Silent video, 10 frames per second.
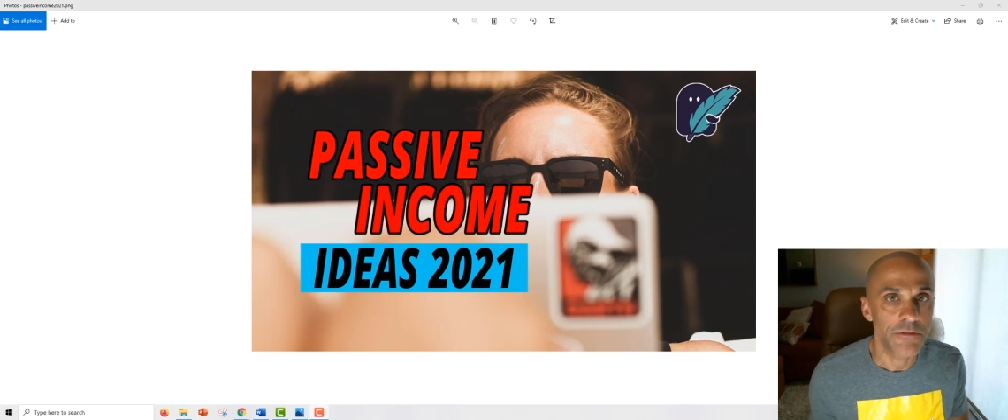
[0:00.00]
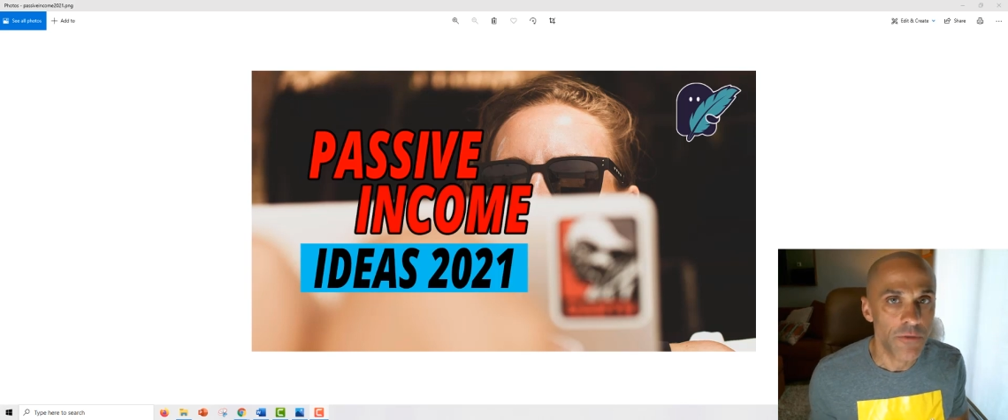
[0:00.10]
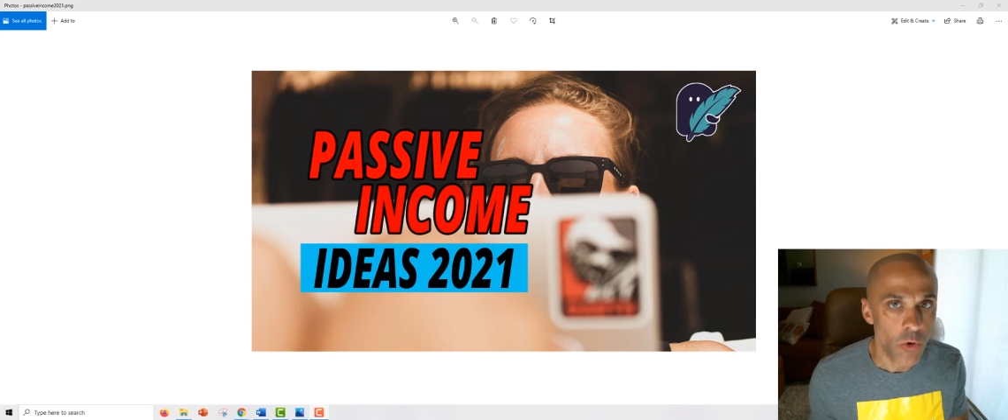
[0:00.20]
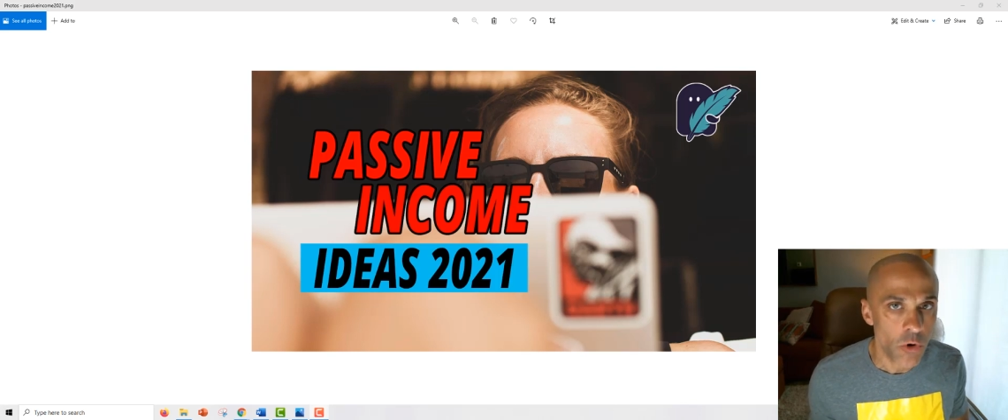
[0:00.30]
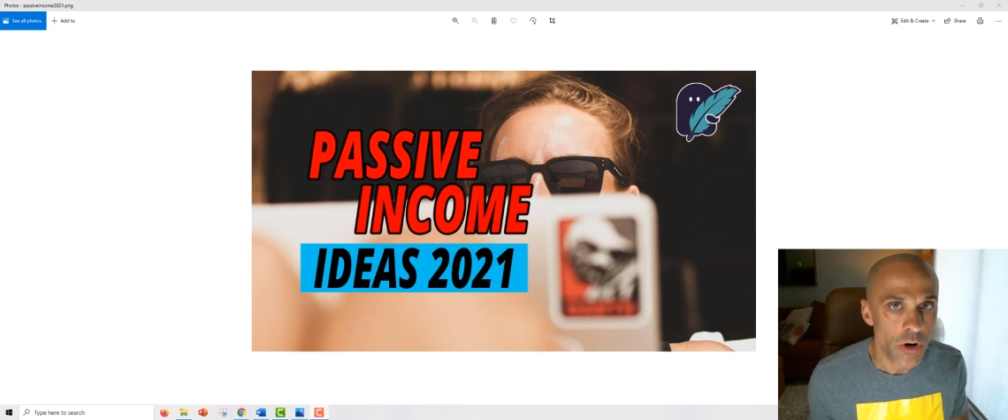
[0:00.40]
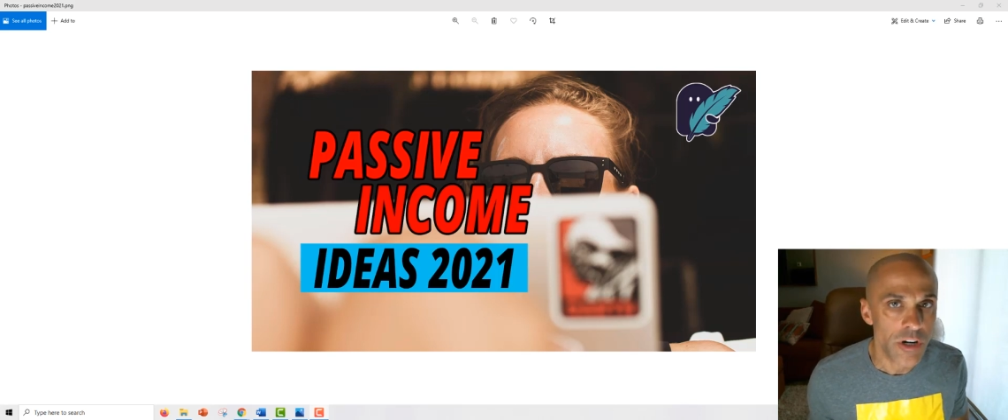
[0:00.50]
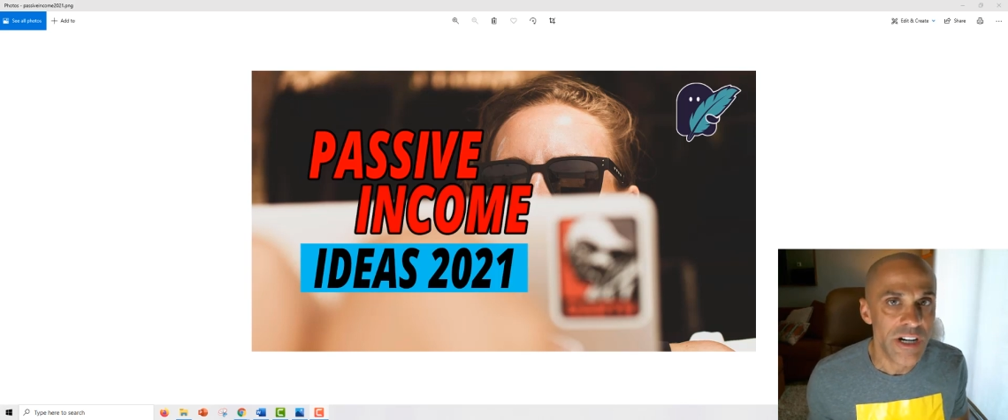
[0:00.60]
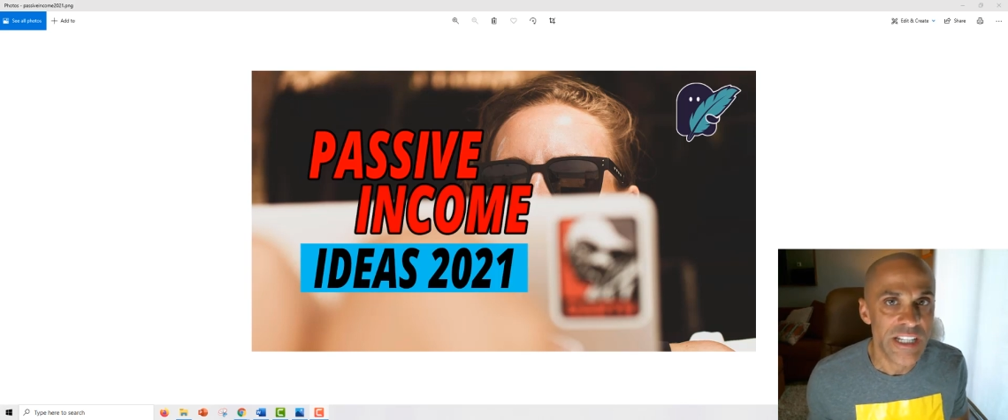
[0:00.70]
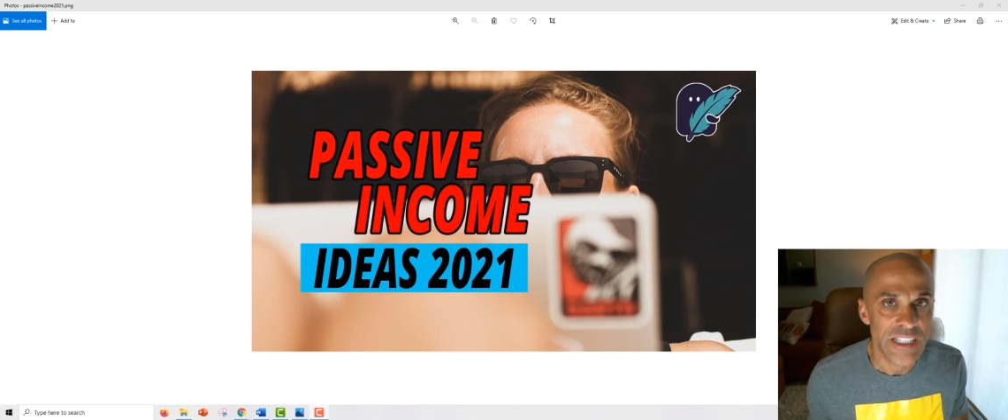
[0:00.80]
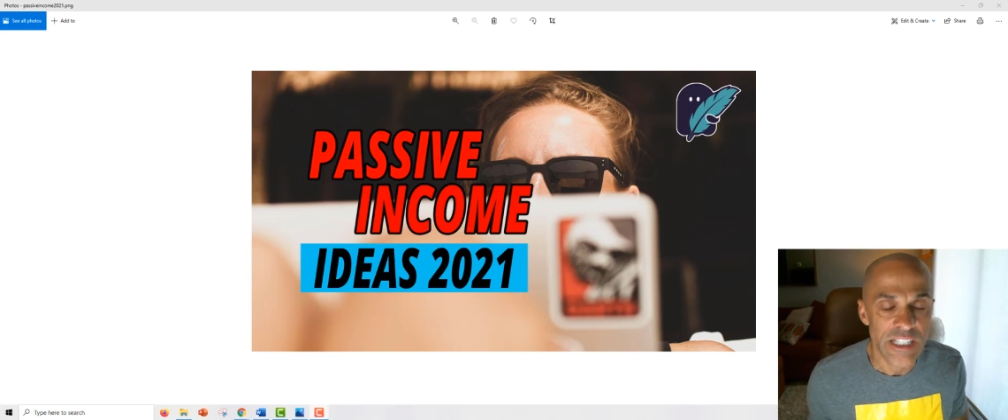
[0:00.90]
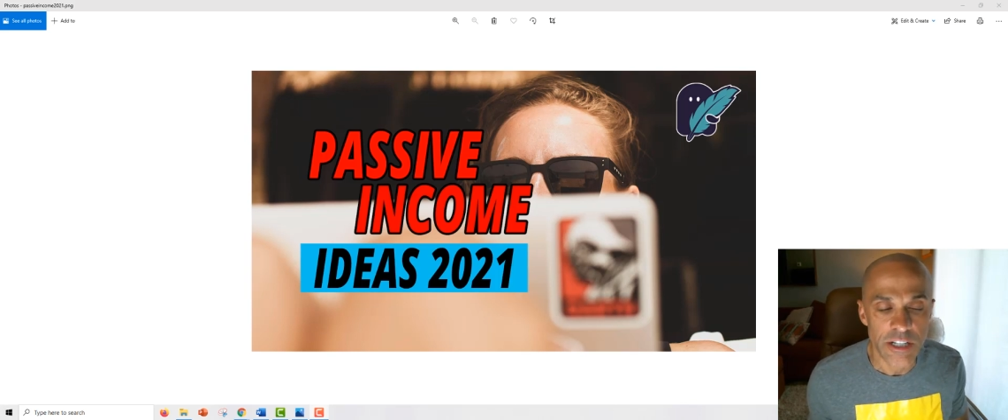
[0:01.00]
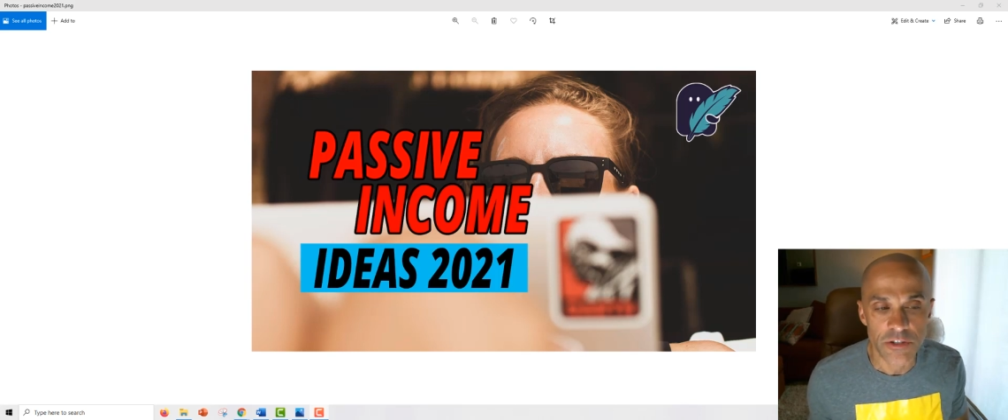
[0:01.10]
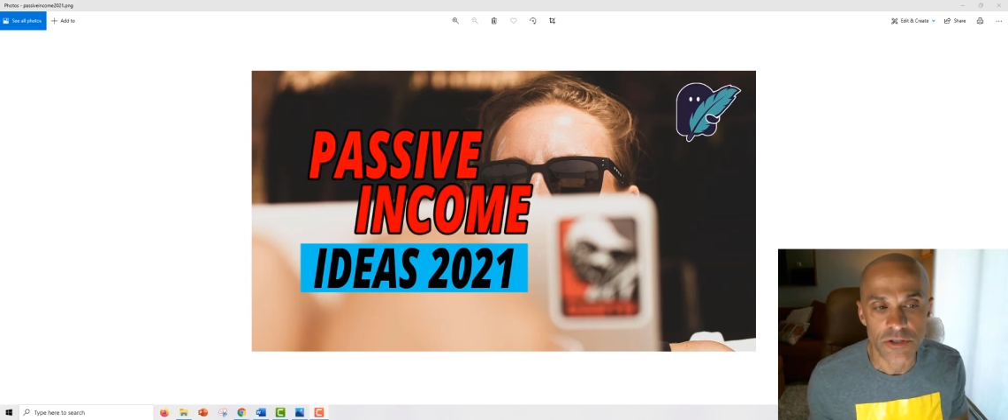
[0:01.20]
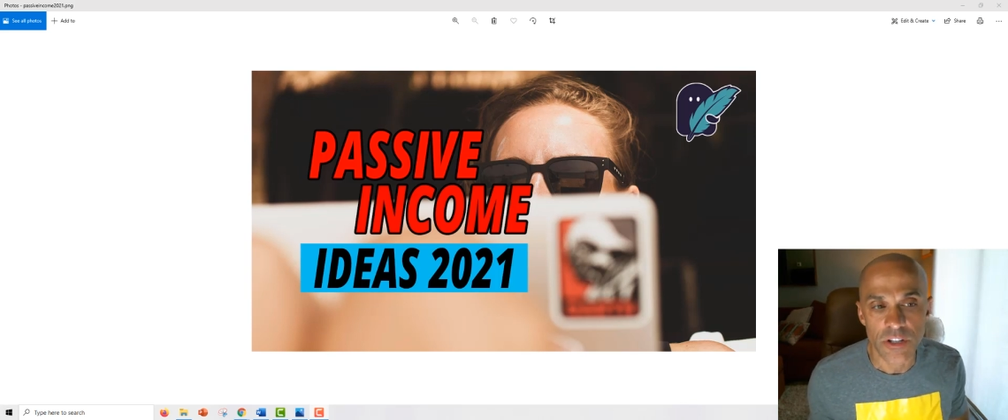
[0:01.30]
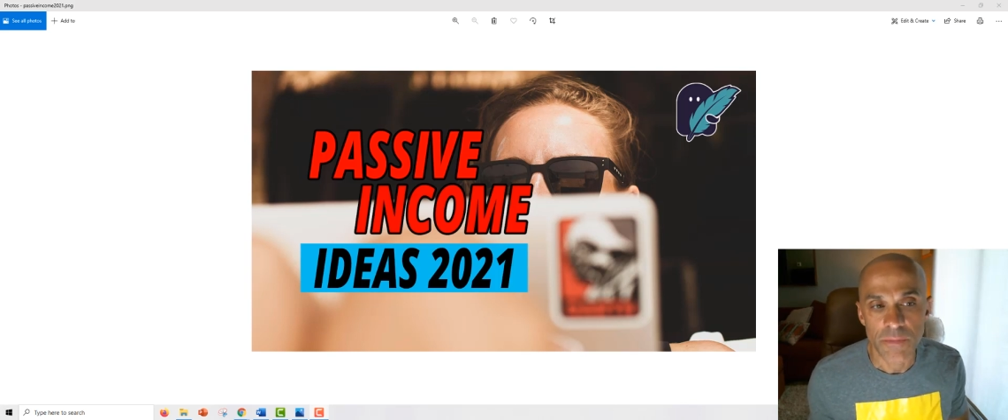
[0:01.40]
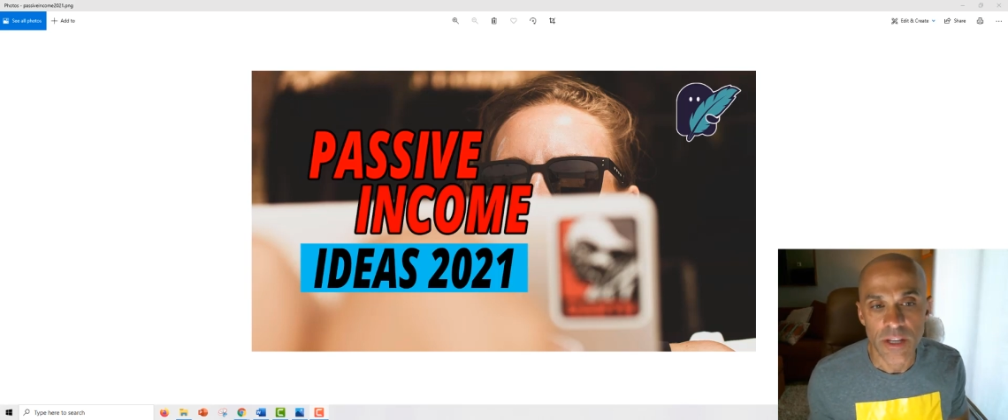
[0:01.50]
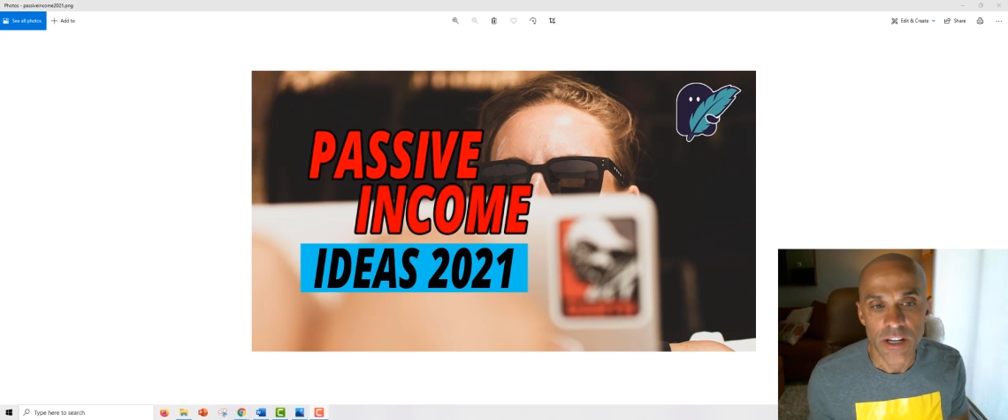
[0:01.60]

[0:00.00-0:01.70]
4 years.